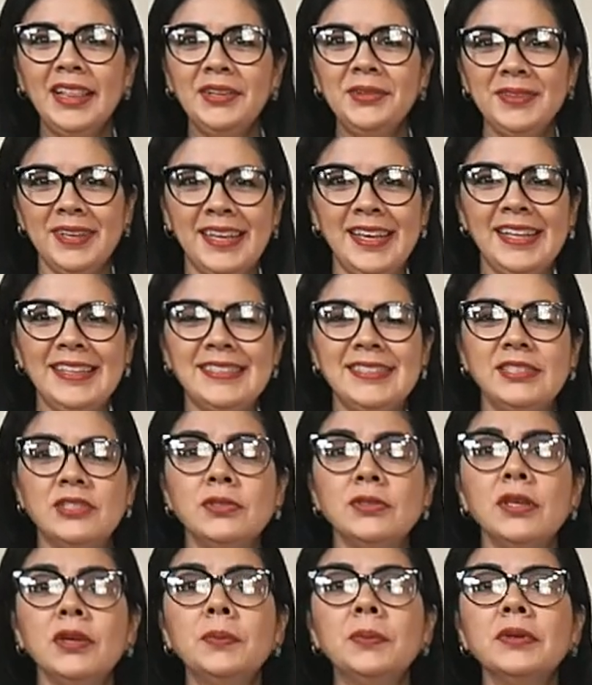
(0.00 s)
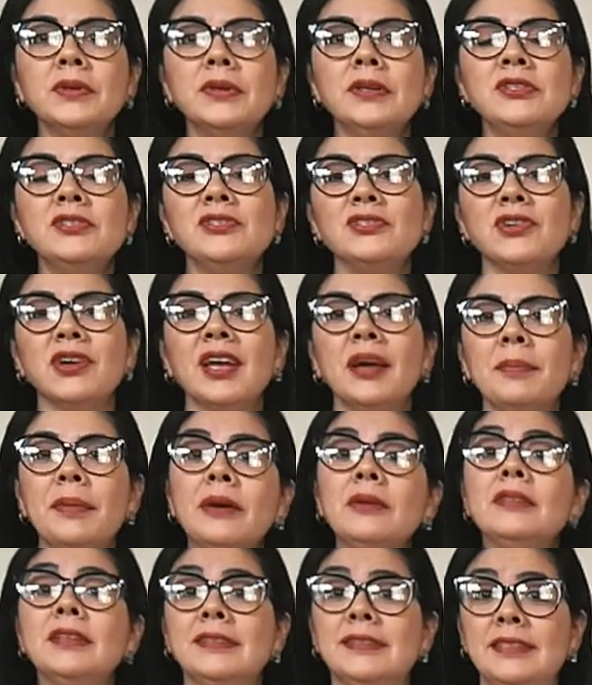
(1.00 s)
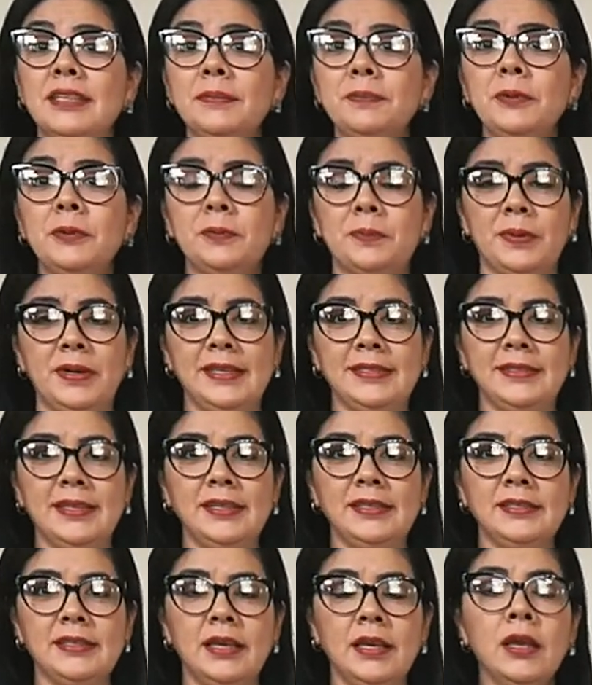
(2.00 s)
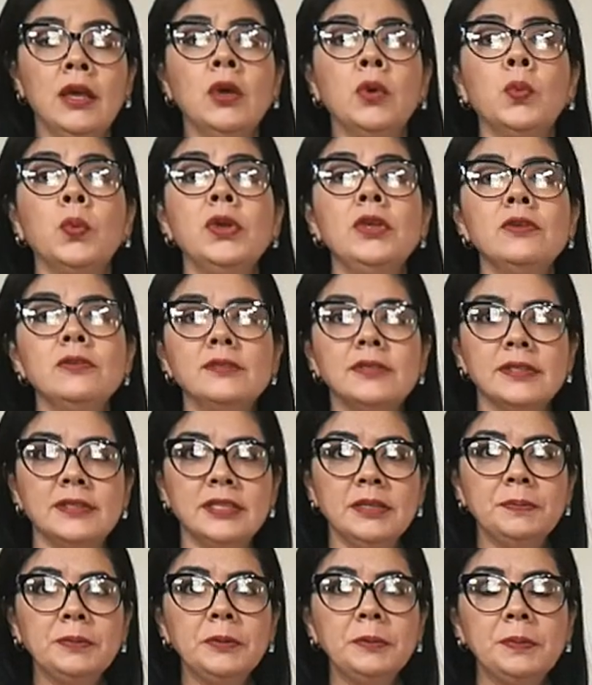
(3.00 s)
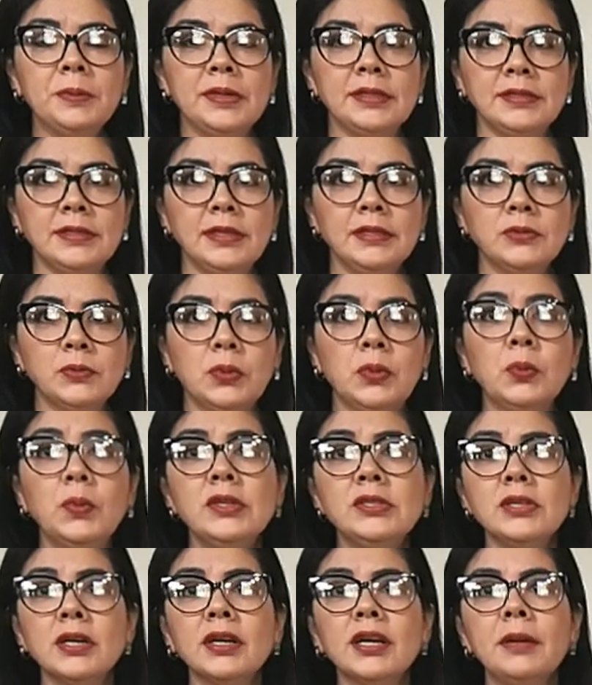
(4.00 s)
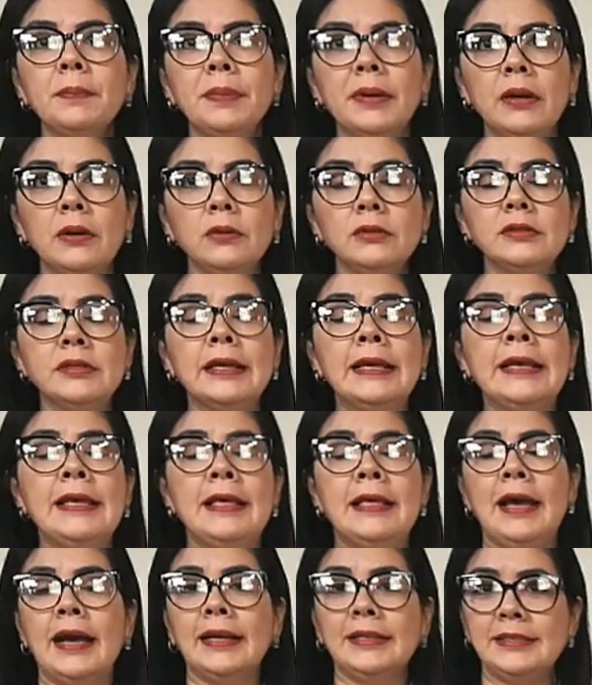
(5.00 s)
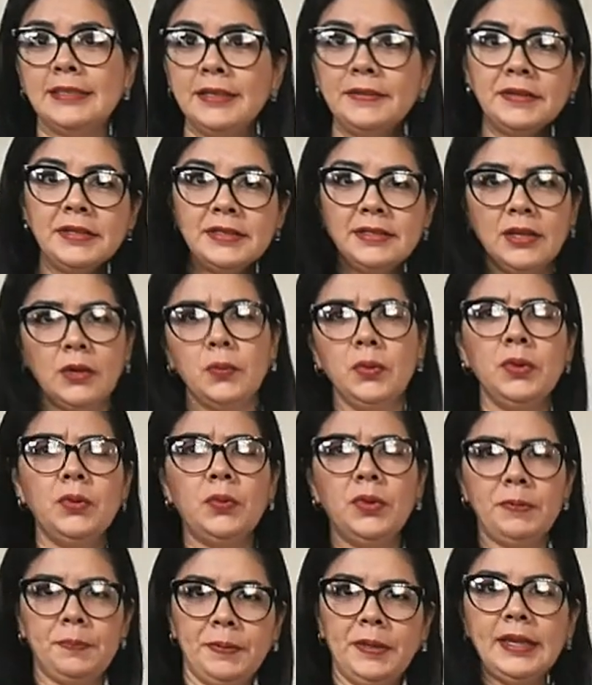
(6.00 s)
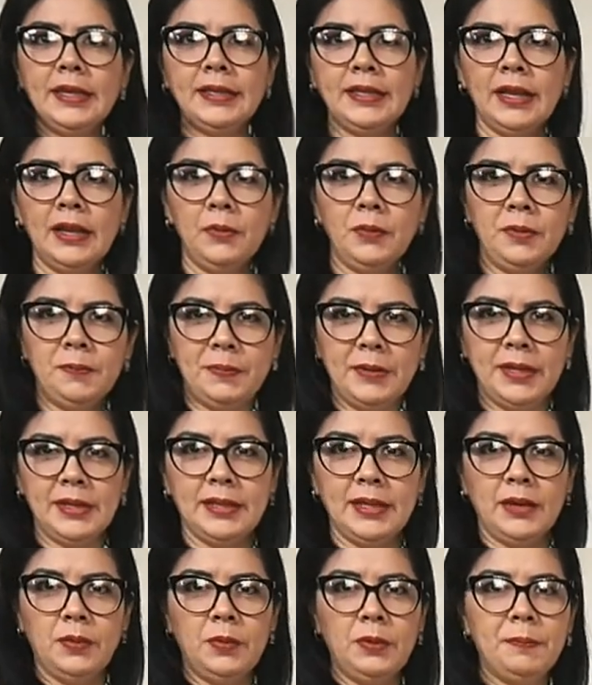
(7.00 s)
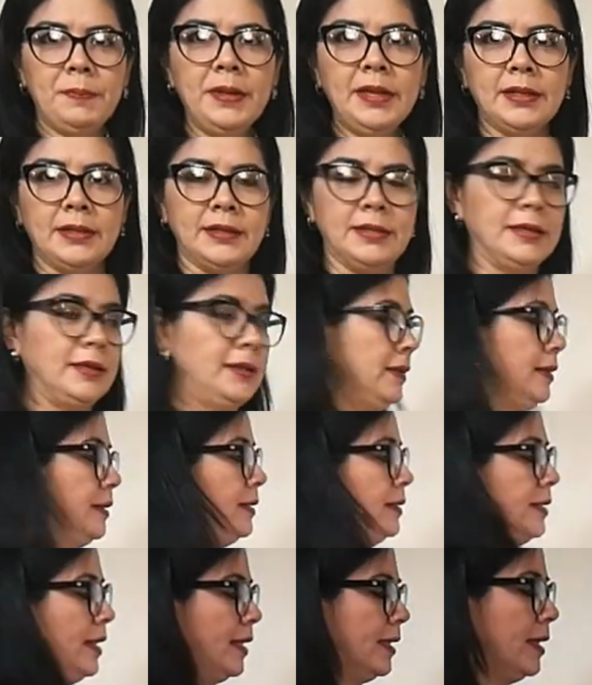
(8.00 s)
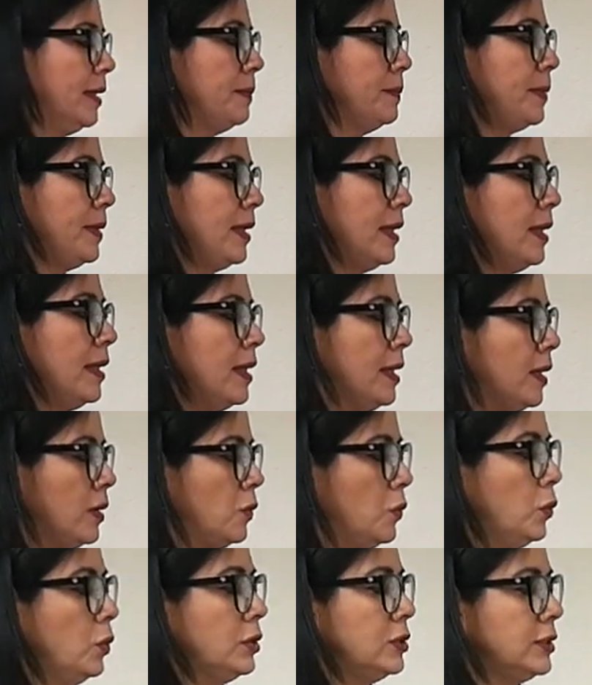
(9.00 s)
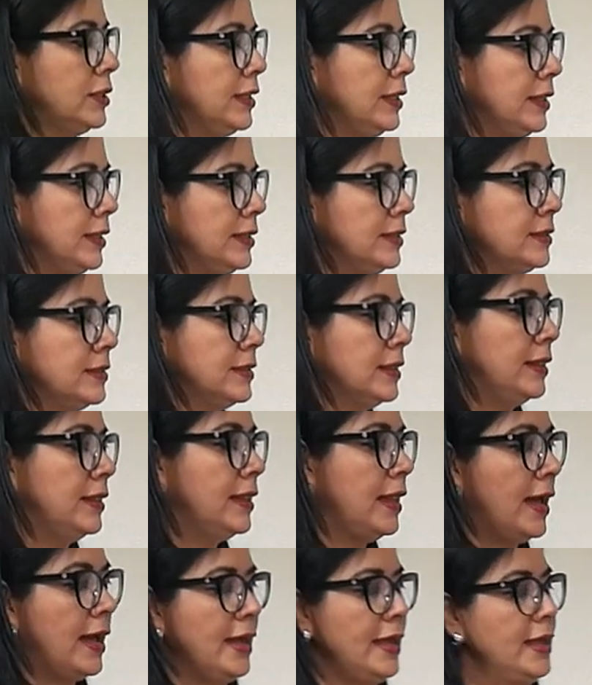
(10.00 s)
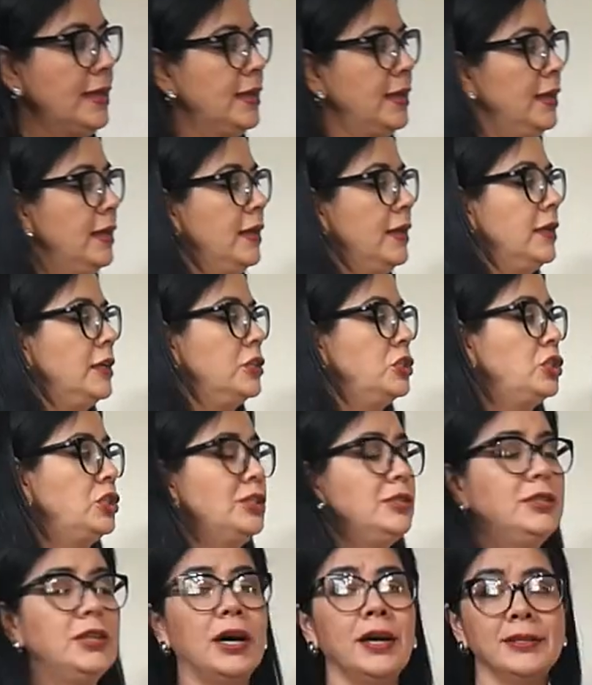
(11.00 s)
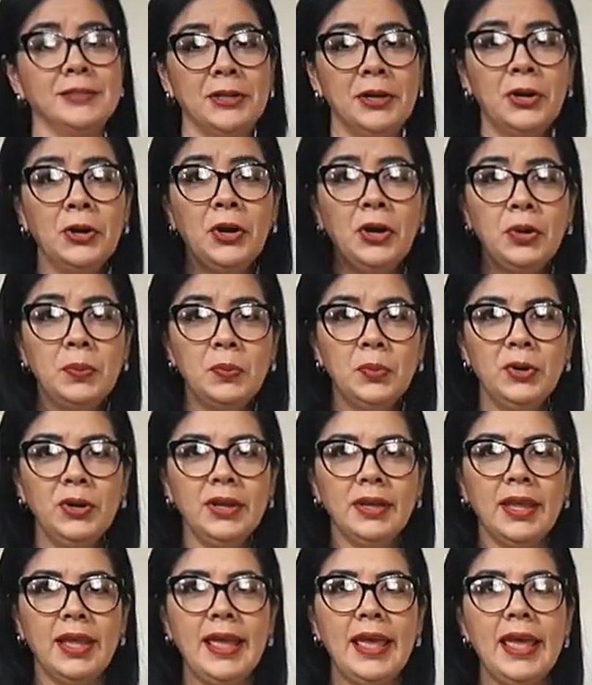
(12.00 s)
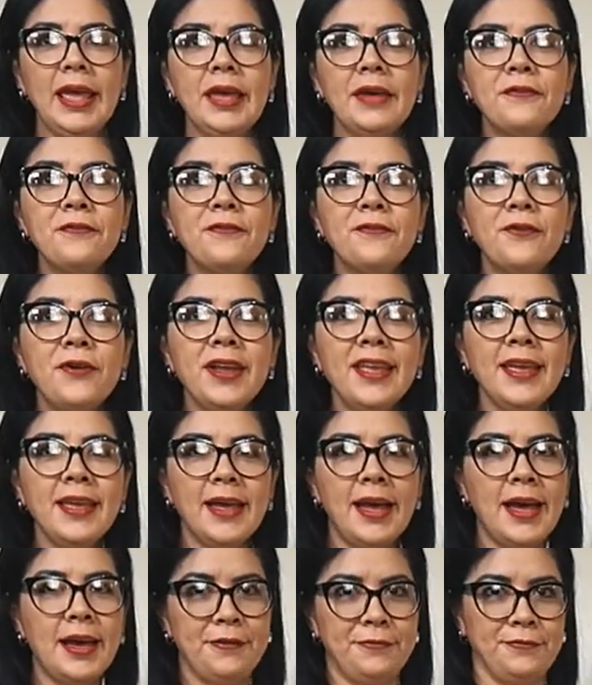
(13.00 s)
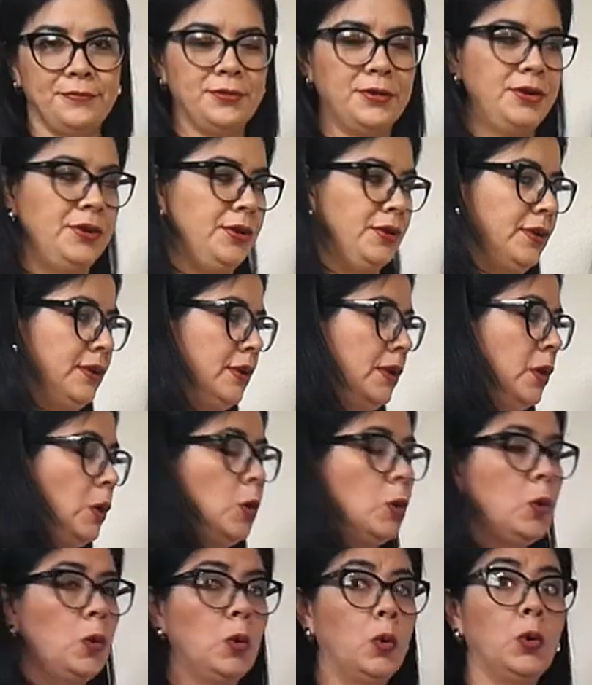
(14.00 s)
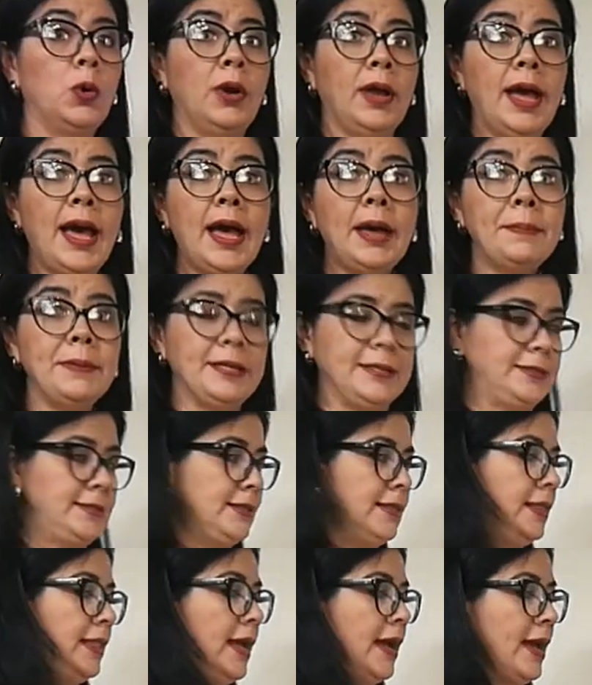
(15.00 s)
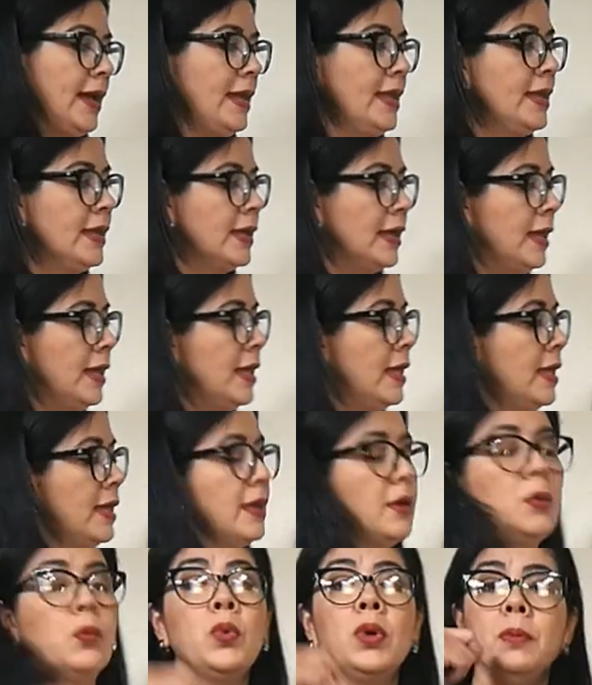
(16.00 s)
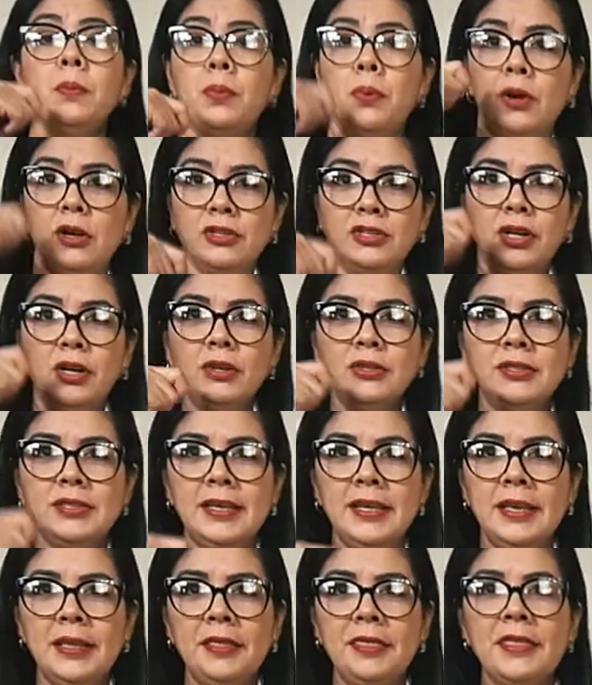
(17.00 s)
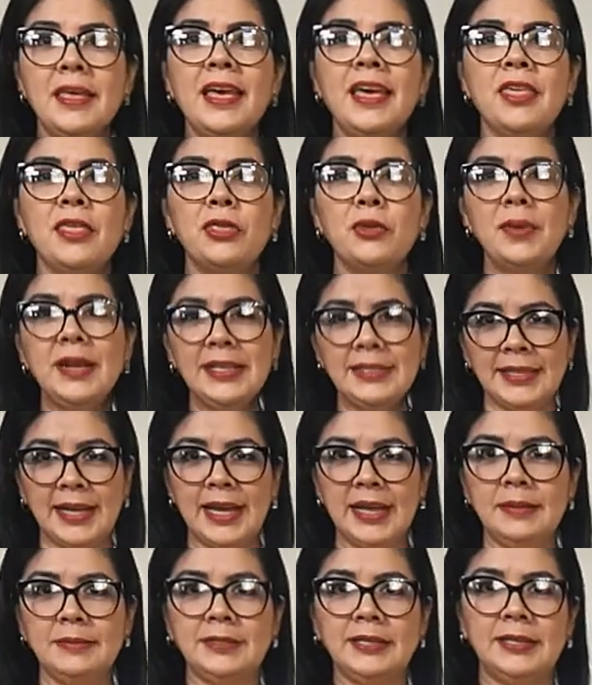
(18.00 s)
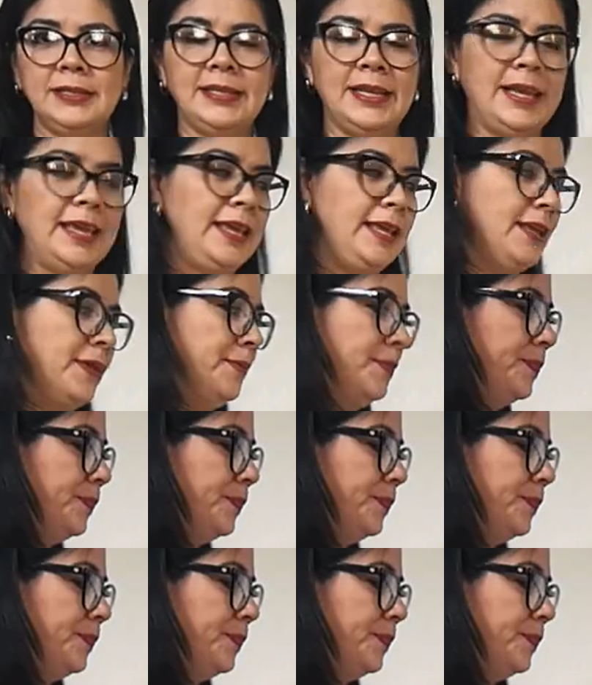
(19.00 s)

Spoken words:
kids, today we're going to talk about the simple present. We use the simple present when we talk about activities that we repeat and repeat and repeat. They can be routines like she does her homework every afternoon, or habits like we brush our teeth 3 times a day.